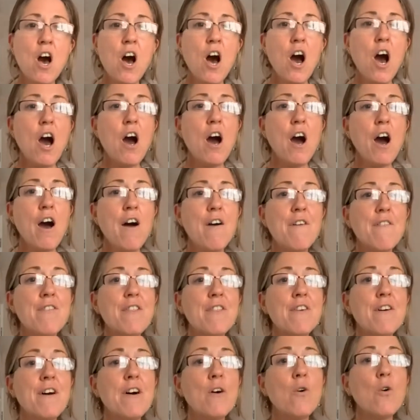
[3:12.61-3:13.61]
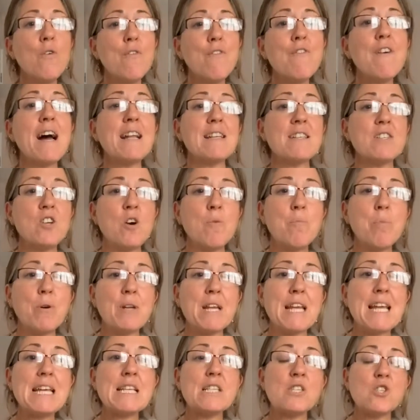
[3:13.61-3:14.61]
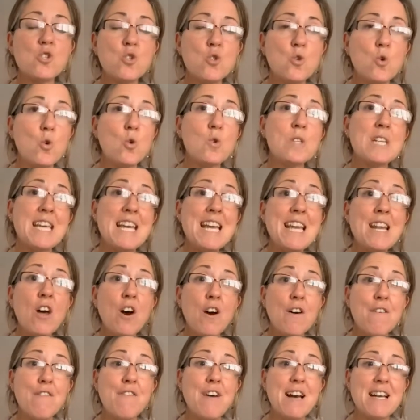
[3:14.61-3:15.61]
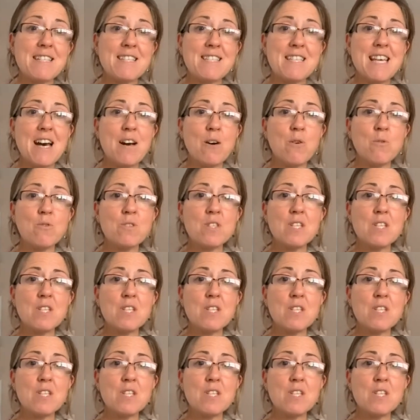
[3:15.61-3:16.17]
All fat in our body is stored in our fat cells,